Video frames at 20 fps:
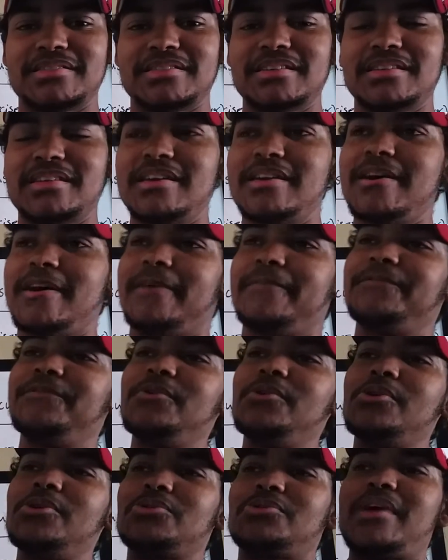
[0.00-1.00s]
to get a
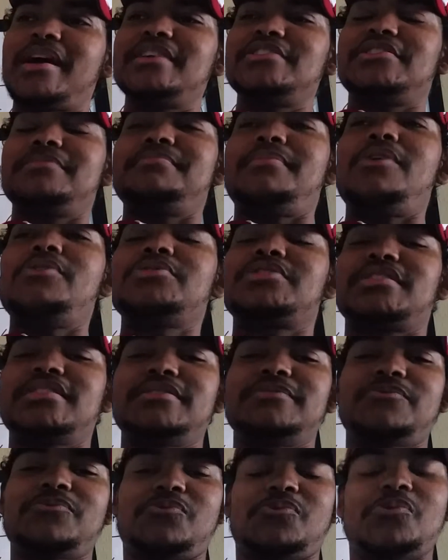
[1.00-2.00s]
full range of
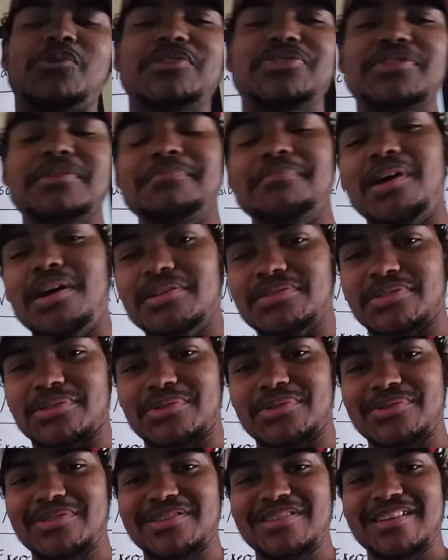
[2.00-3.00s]
motion with the
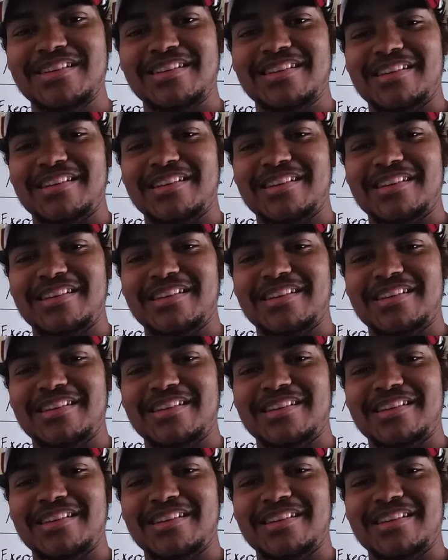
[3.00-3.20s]
muscle